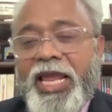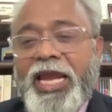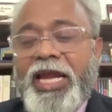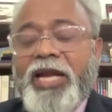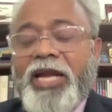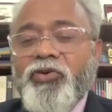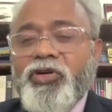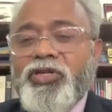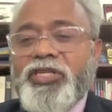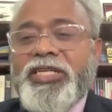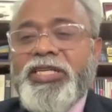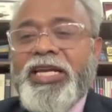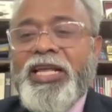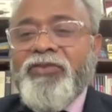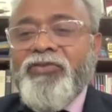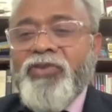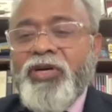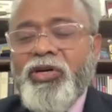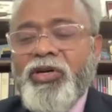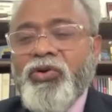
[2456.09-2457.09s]
It was
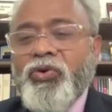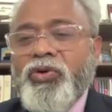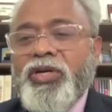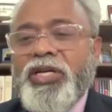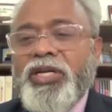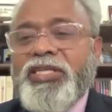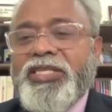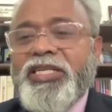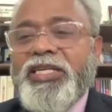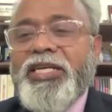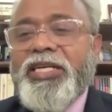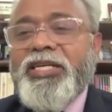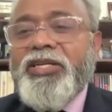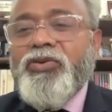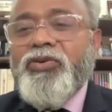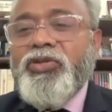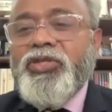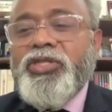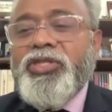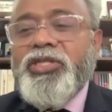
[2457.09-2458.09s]
never known as
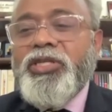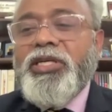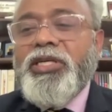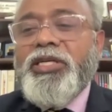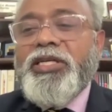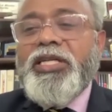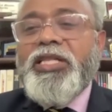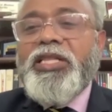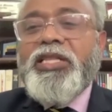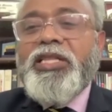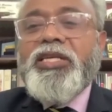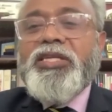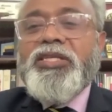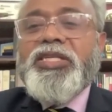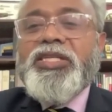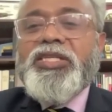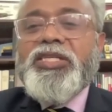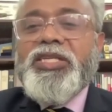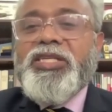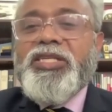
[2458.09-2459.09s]
Indian Ocean till the
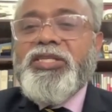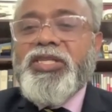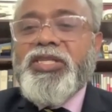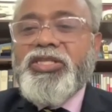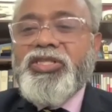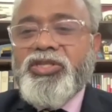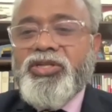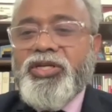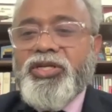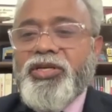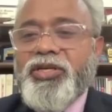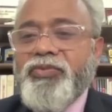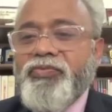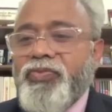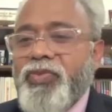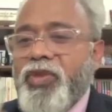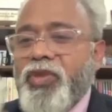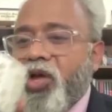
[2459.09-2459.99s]
16th century